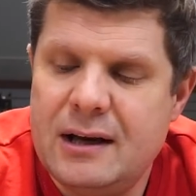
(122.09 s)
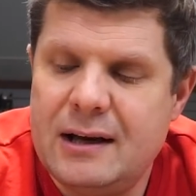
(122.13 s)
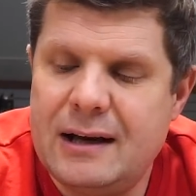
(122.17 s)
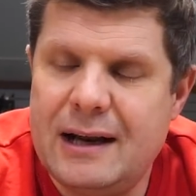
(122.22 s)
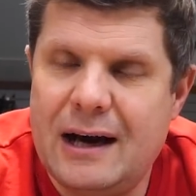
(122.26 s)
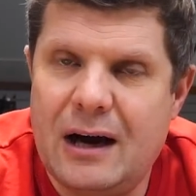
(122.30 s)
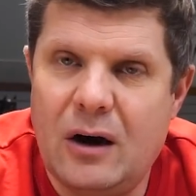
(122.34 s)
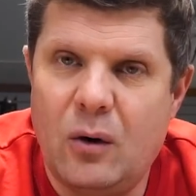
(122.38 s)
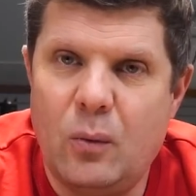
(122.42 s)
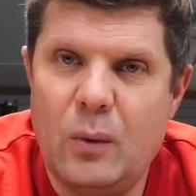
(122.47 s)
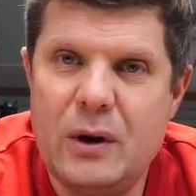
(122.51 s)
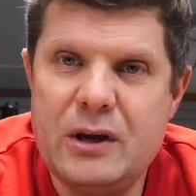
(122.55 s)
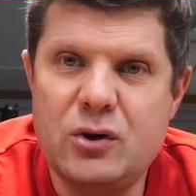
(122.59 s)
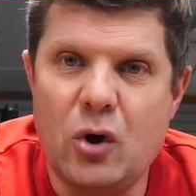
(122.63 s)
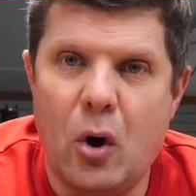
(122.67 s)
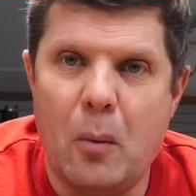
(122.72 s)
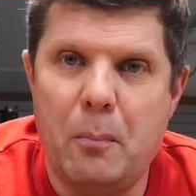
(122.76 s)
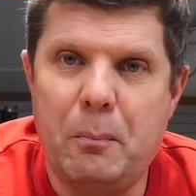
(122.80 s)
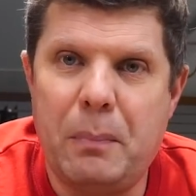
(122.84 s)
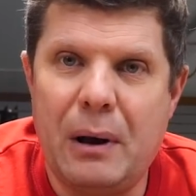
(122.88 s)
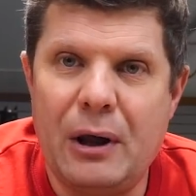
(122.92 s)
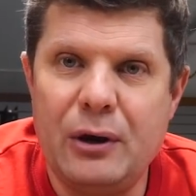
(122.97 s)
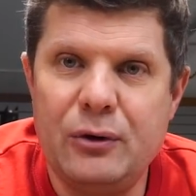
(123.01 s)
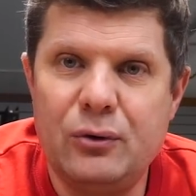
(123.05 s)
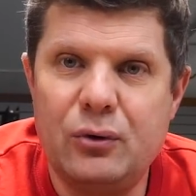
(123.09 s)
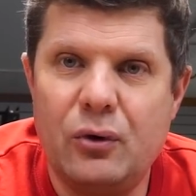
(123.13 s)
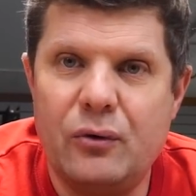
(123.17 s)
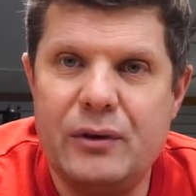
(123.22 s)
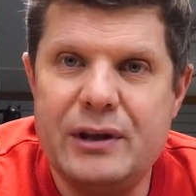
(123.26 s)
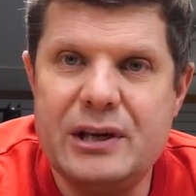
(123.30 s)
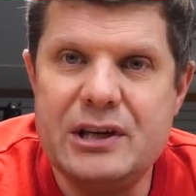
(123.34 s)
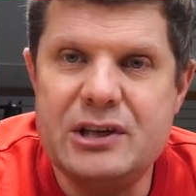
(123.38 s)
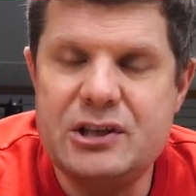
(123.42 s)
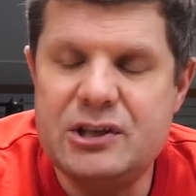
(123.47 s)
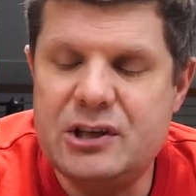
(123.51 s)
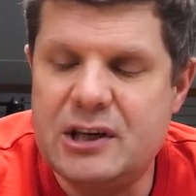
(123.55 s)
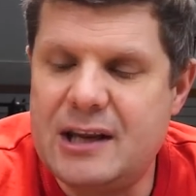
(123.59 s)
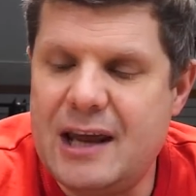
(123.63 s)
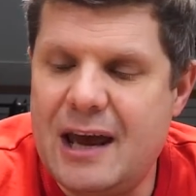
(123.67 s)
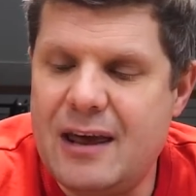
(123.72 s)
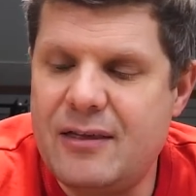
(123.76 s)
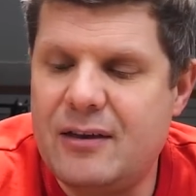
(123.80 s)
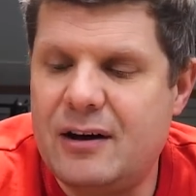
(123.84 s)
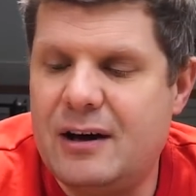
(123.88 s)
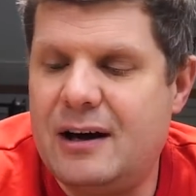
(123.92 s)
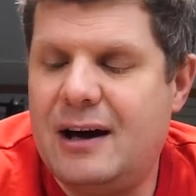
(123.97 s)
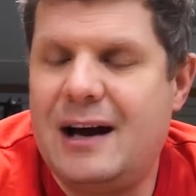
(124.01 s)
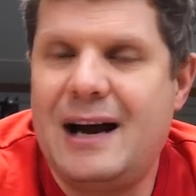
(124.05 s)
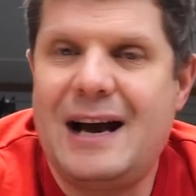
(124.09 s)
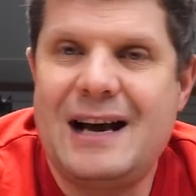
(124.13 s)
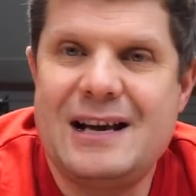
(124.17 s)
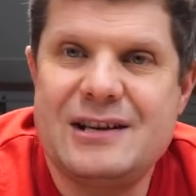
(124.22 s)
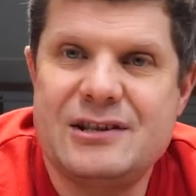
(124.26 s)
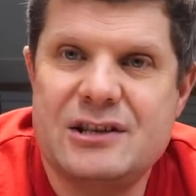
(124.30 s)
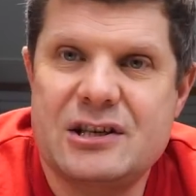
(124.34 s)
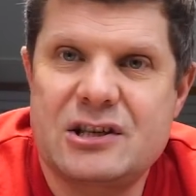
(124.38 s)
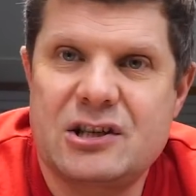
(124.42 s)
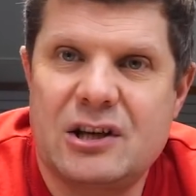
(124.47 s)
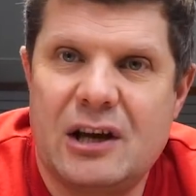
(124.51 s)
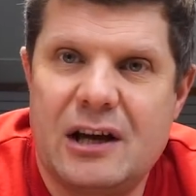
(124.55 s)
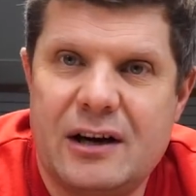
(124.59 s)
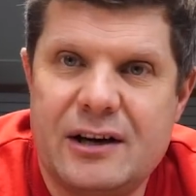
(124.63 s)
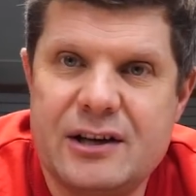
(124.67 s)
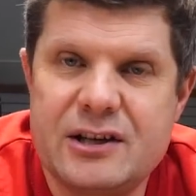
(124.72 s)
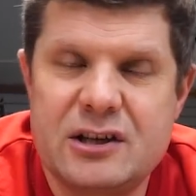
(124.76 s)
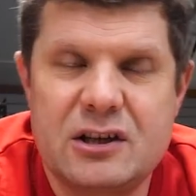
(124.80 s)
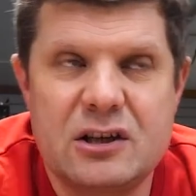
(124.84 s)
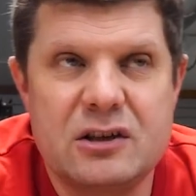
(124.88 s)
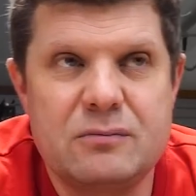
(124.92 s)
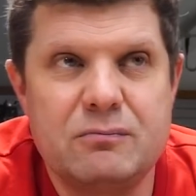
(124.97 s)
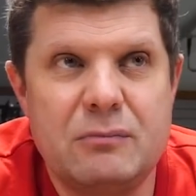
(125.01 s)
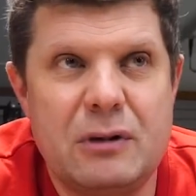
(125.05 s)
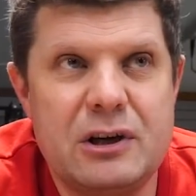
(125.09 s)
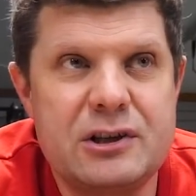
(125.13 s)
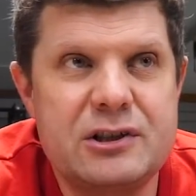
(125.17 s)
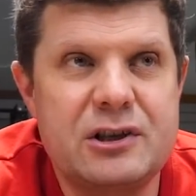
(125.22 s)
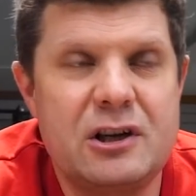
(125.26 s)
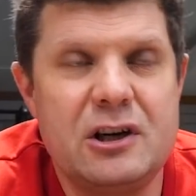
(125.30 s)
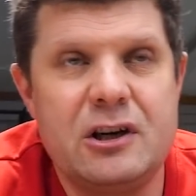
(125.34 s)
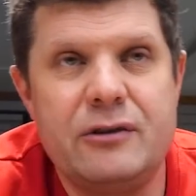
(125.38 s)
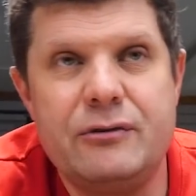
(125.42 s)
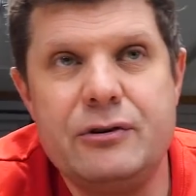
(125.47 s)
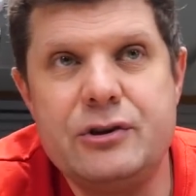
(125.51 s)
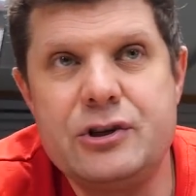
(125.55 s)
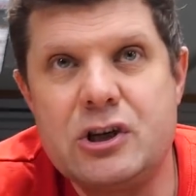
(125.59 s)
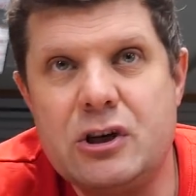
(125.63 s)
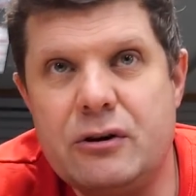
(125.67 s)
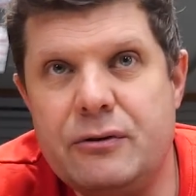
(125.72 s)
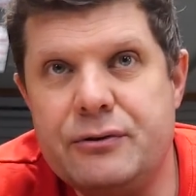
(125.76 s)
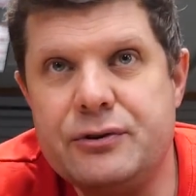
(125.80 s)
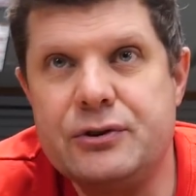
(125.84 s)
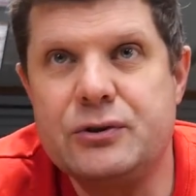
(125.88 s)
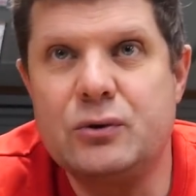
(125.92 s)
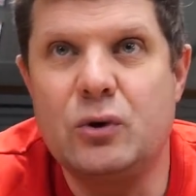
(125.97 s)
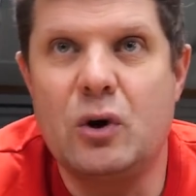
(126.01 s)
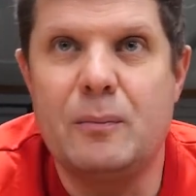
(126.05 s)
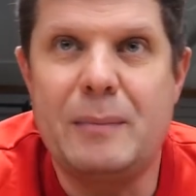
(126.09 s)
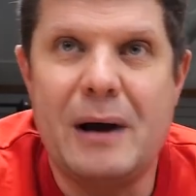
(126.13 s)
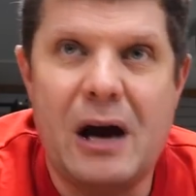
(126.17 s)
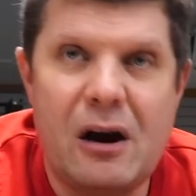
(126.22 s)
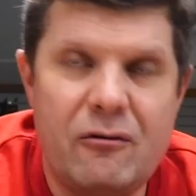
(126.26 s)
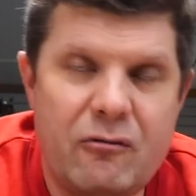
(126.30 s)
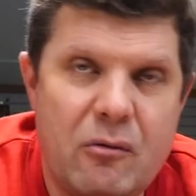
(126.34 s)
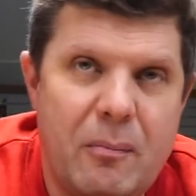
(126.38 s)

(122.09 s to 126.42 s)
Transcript: Now we sort of bundle these together as a cyclist because muscular endurance is all about